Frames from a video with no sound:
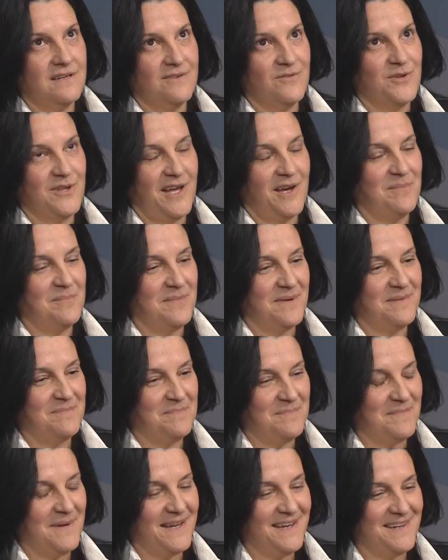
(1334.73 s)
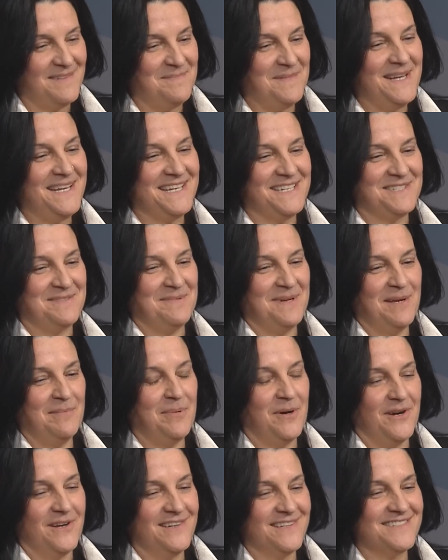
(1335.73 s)
without meaning to be a
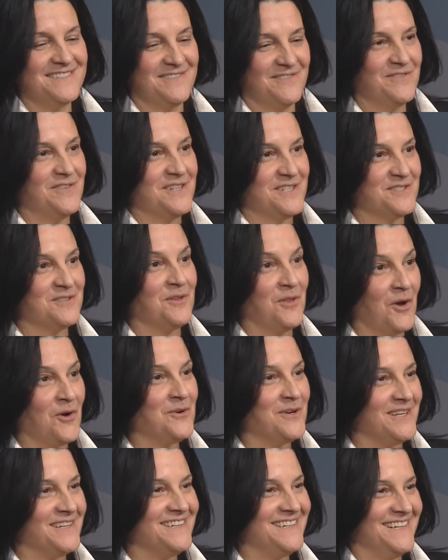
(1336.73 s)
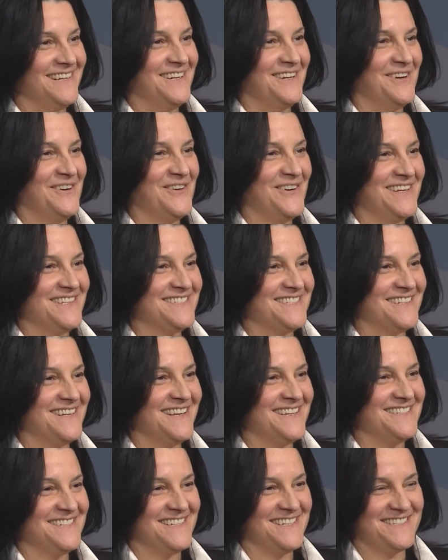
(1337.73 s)
pun, it's loaded.
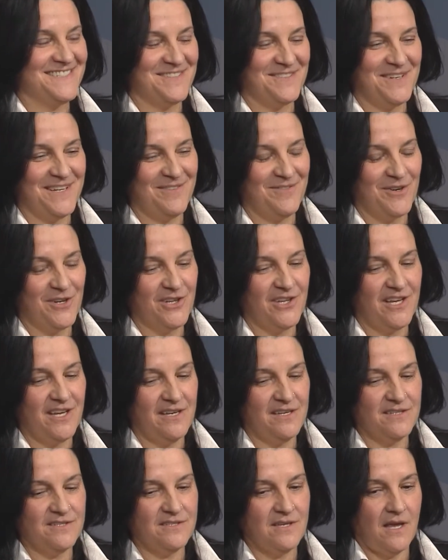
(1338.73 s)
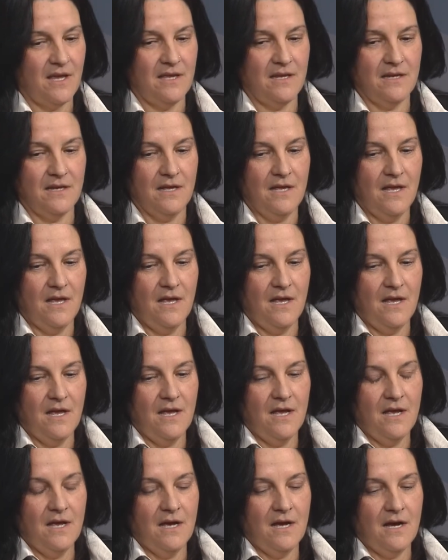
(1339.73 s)
It really is. And
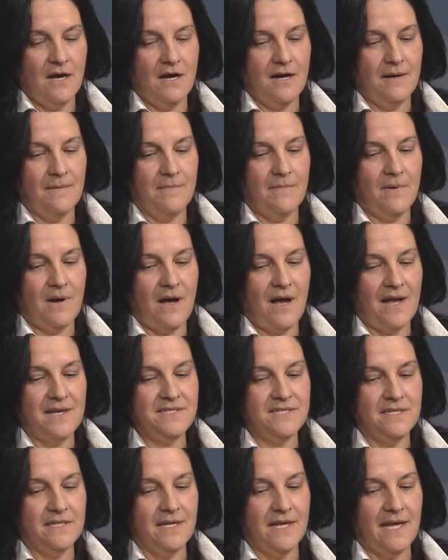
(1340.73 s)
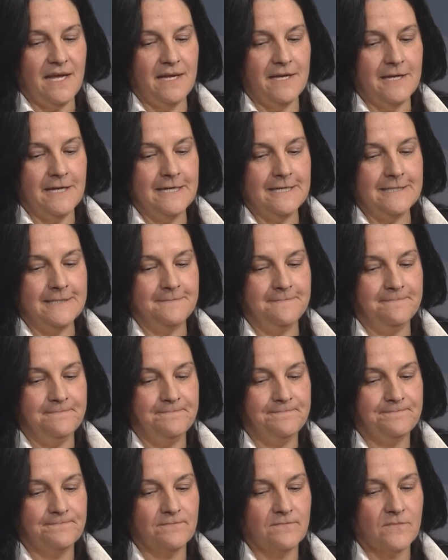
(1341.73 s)
I did a
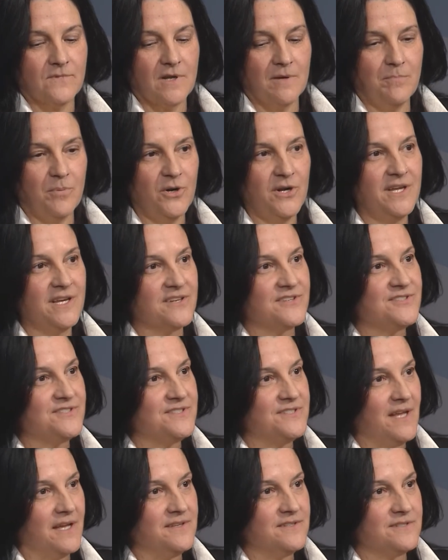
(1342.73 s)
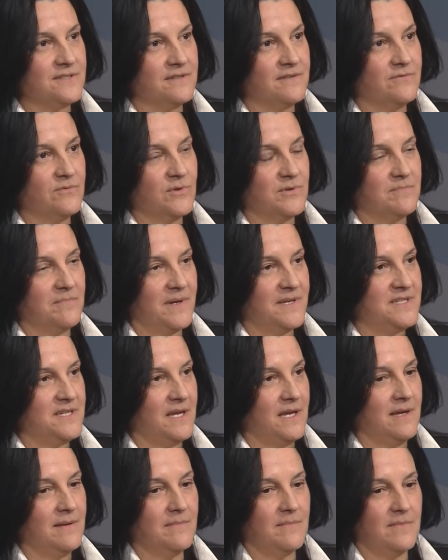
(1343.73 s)
pretty extensive, with my
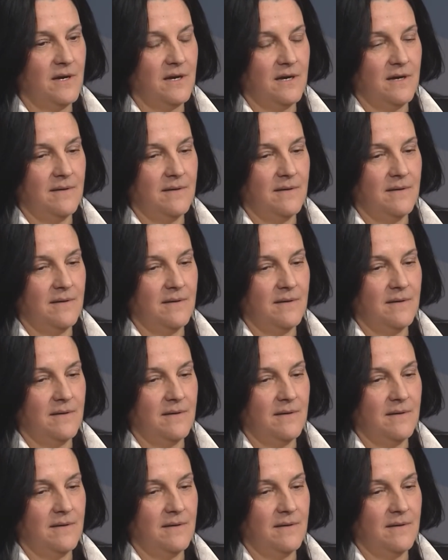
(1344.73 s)
team,